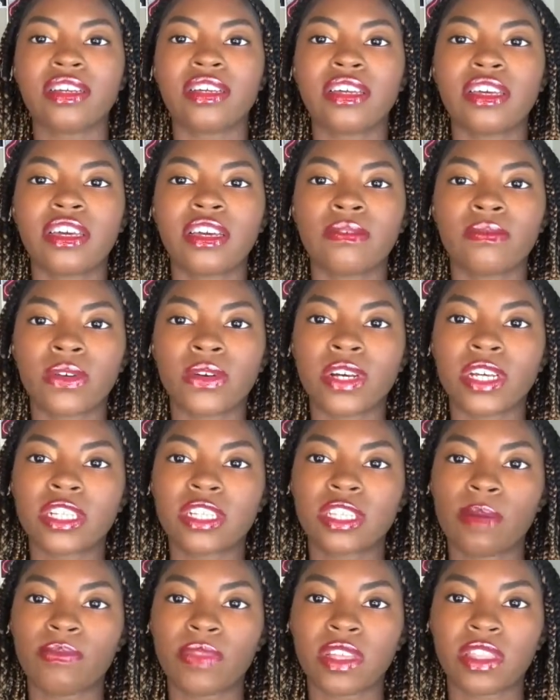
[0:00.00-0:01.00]
it really is
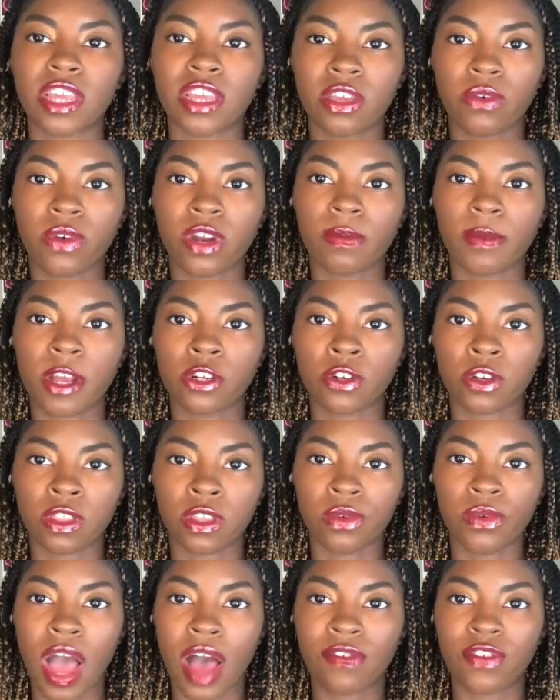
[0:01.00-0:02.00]
something that you want to make sure that
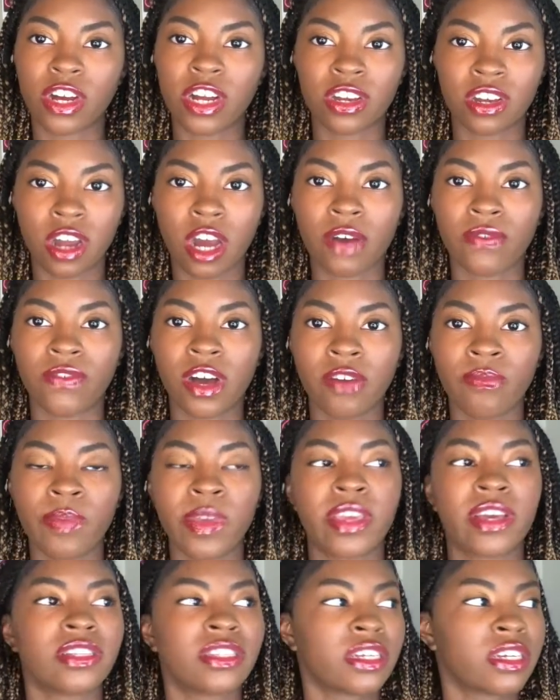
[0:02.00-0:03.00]
you have enough of
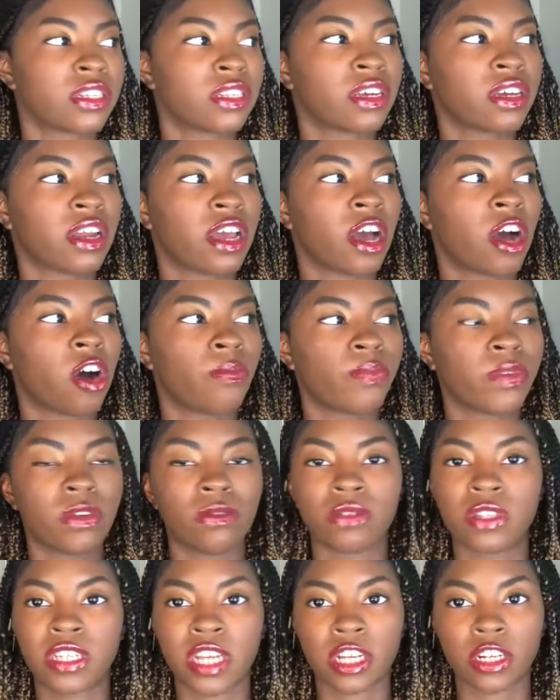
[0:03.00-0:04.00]
because it's going to help you
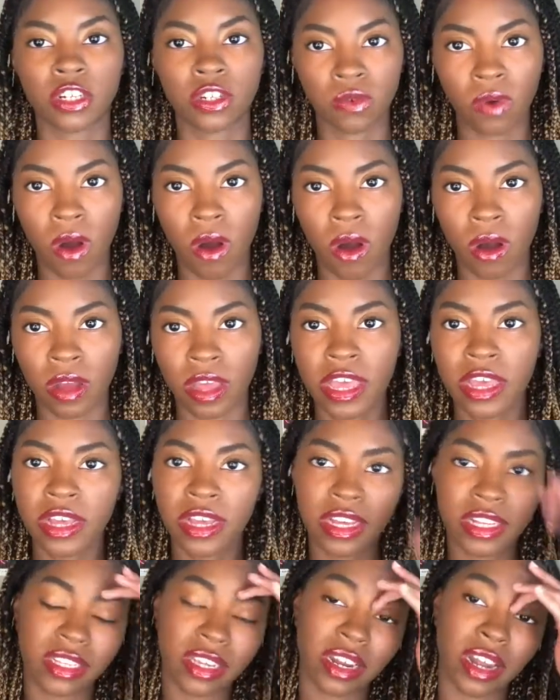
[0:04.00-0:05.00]
stay strong.
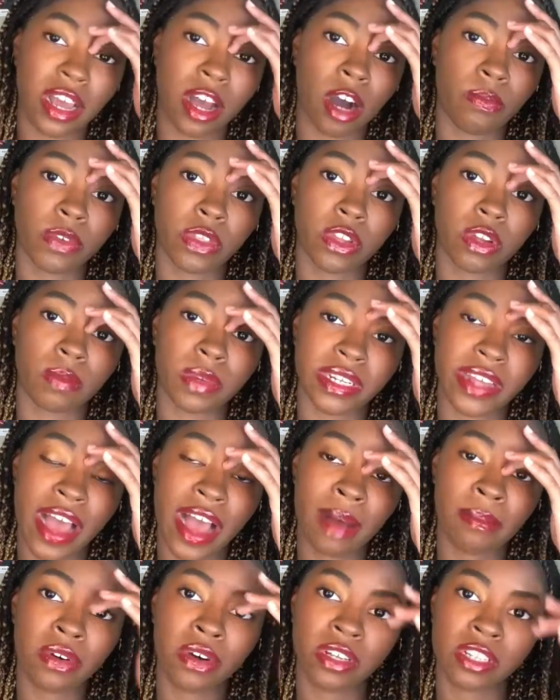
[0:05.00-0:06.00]
It's going to help with your
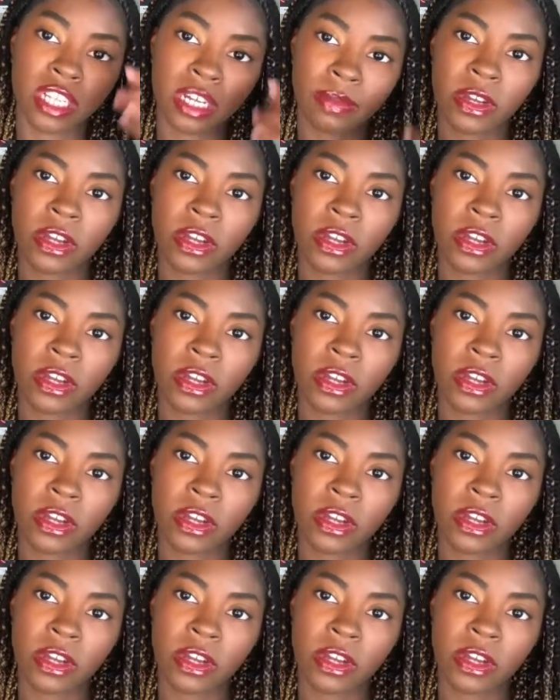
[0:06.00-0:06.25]
metabolism,